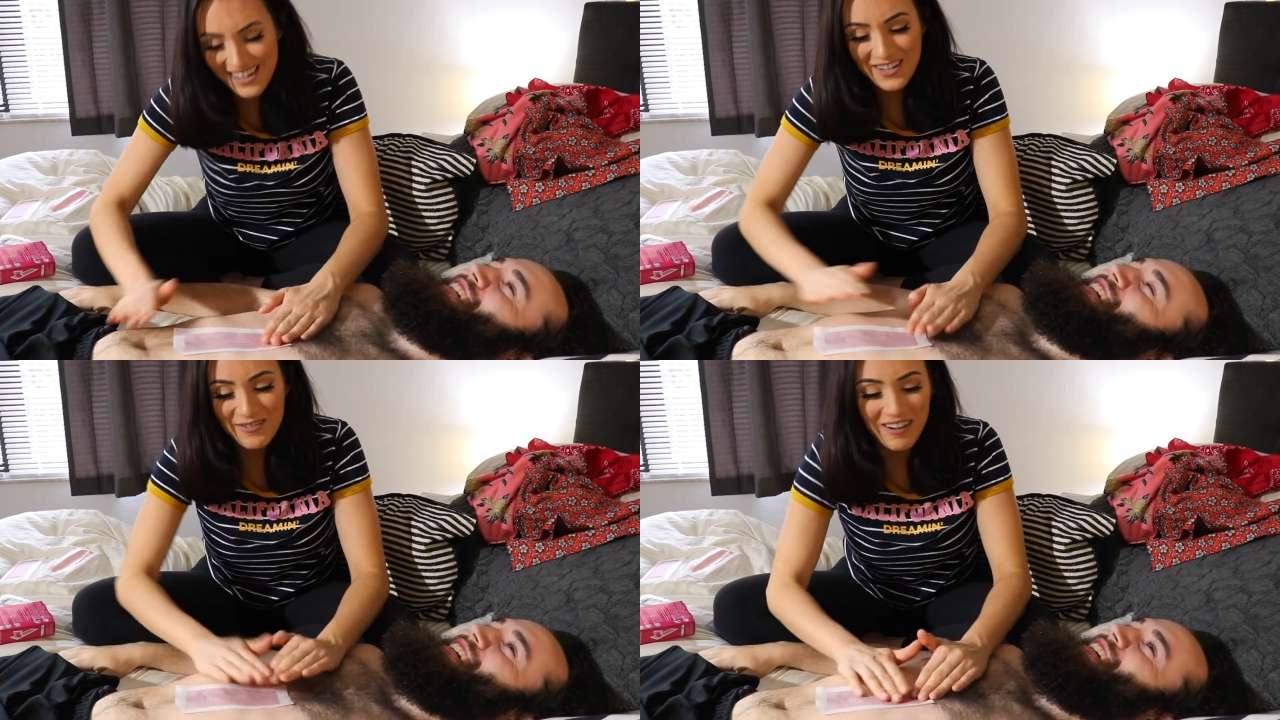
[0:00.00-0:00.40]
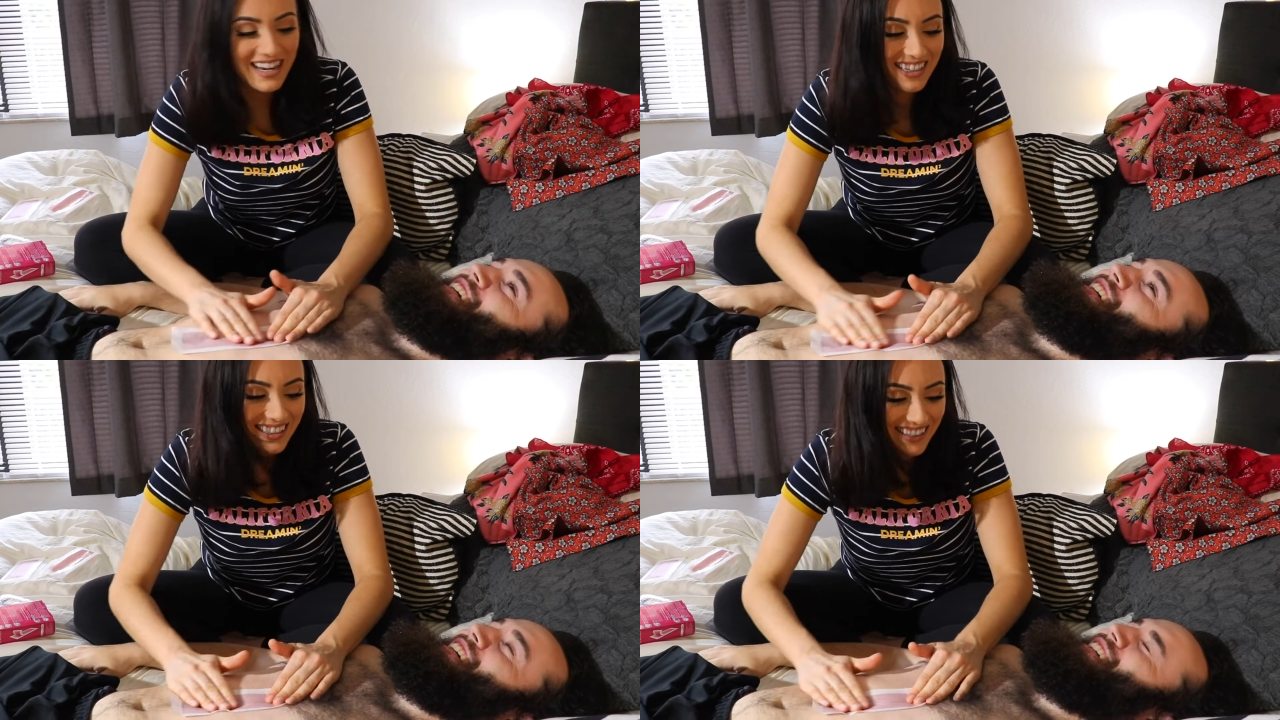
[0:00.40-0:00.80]
Are you
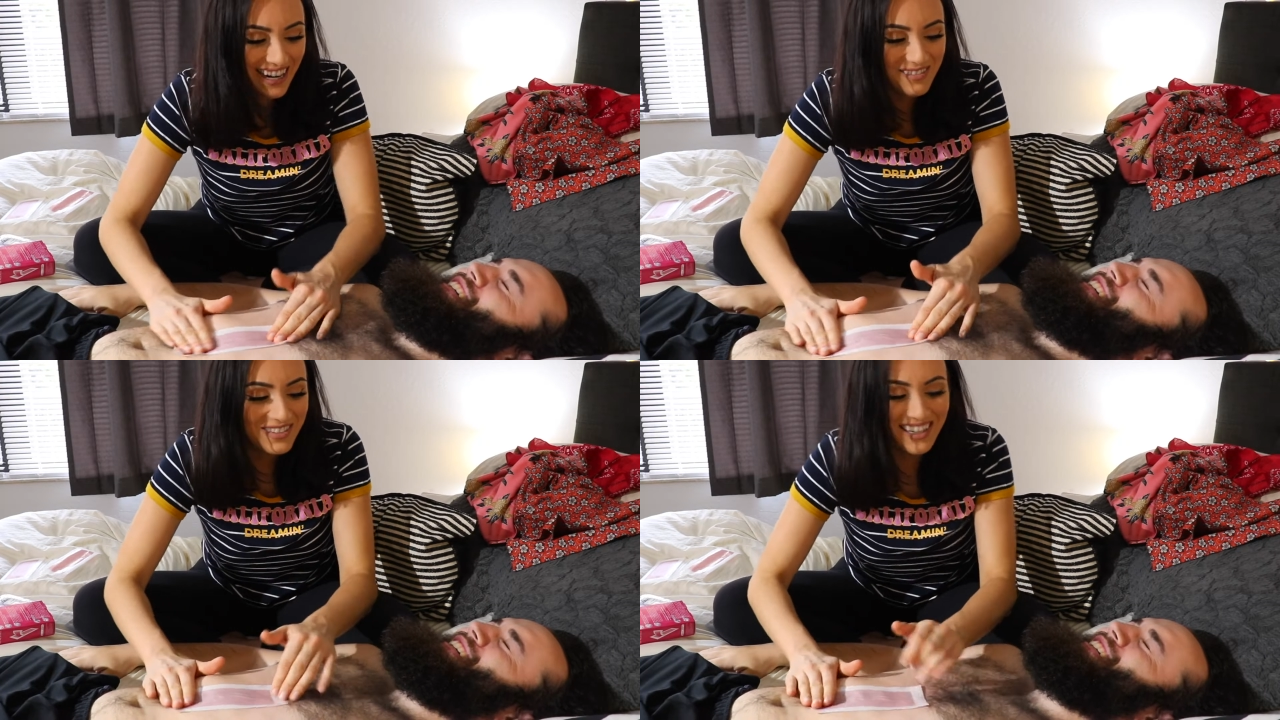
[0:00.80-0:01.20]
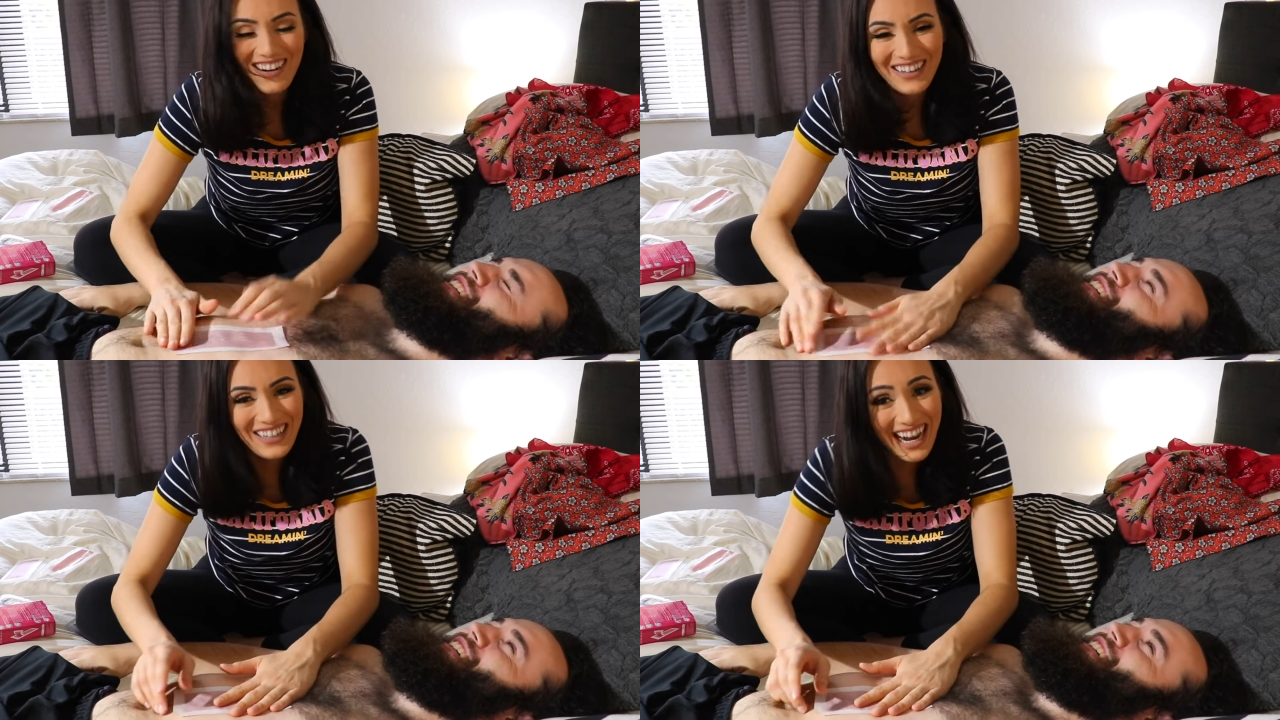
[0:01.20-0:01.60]
ready? I'm sorry.
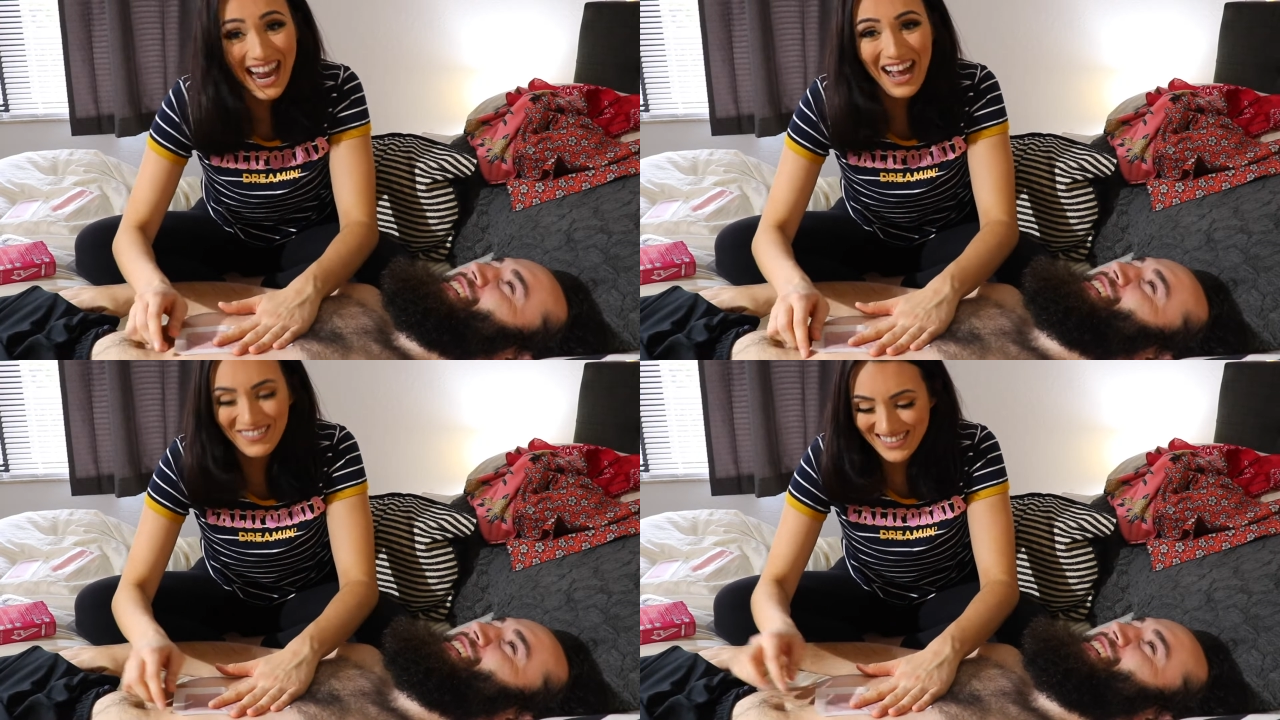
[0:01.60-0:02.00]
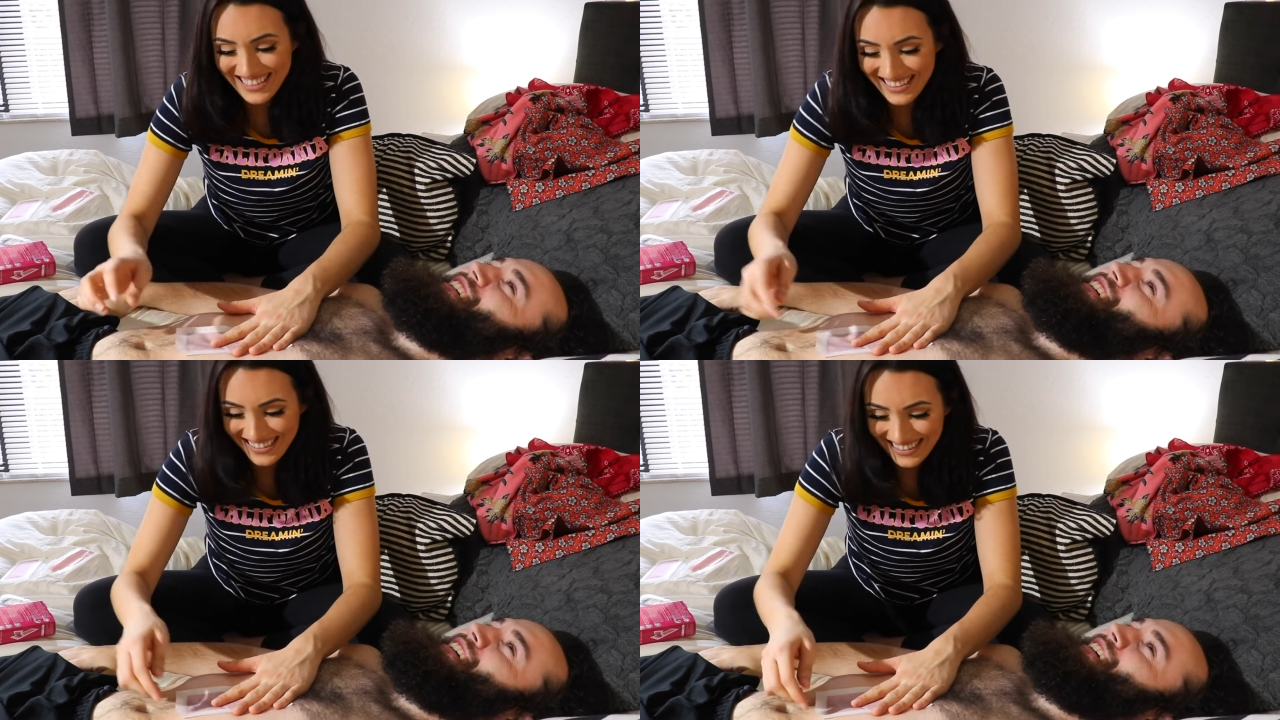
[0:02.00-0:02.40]
I have to do
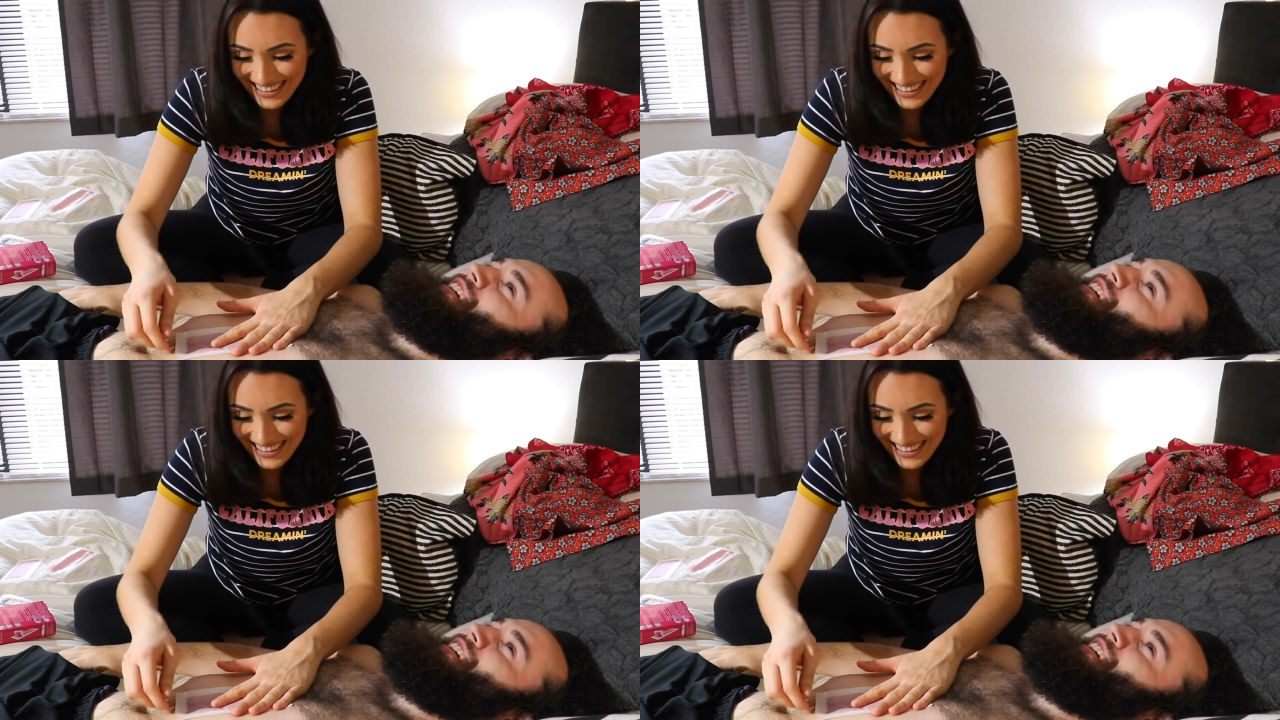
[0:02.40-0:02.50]
it